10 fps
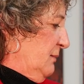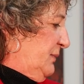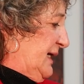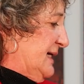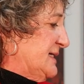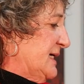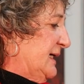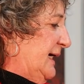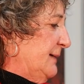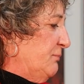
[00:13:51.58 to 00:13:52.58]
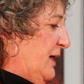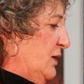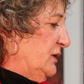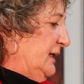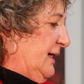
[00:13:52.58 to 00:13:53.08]
But as they came
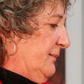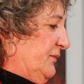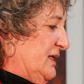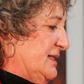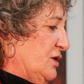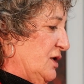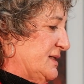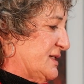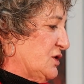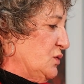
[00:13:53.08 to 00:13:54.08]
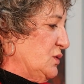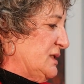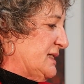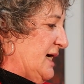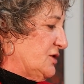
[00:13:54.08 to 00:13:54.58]
bounding up, they saw
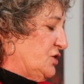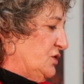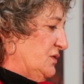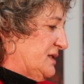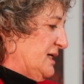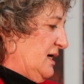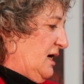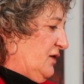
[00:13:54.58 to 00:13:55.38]
stone statues